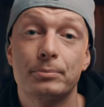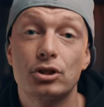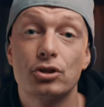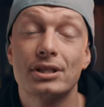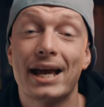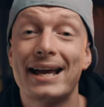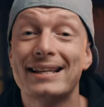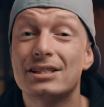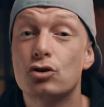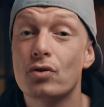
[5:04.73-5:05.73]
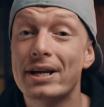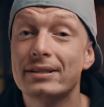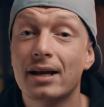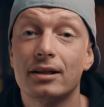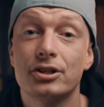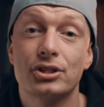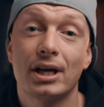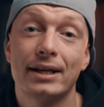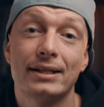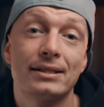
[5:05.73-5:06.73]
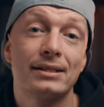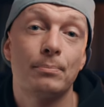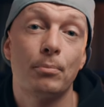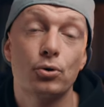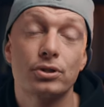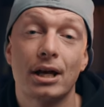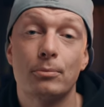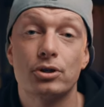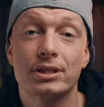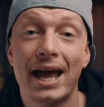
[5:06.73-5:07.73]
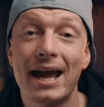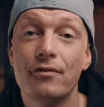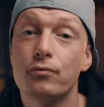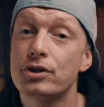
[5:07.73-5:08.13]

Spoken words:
Because as great color science most cameras have,